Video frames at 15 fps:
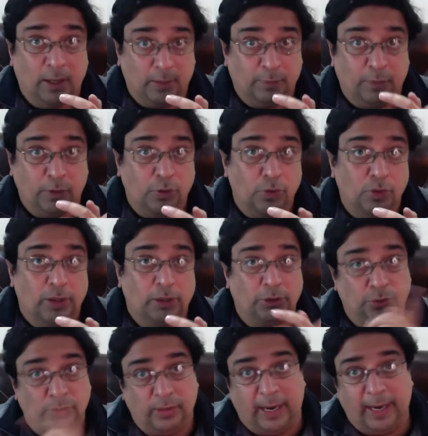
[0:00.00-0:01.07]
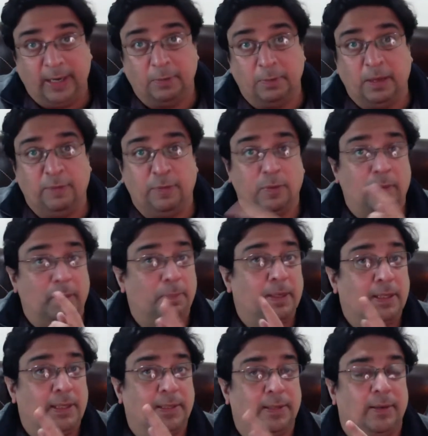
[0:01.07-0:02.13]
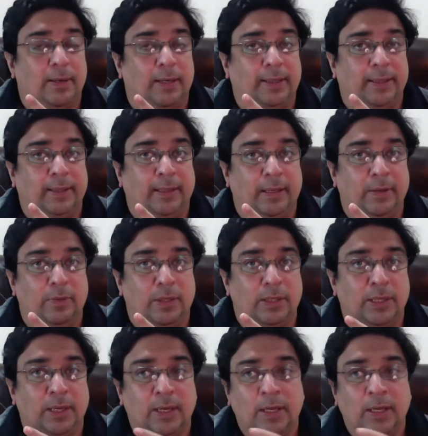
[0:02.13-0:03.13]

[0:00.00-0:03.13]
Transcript: Google to rank me for my business related keywords.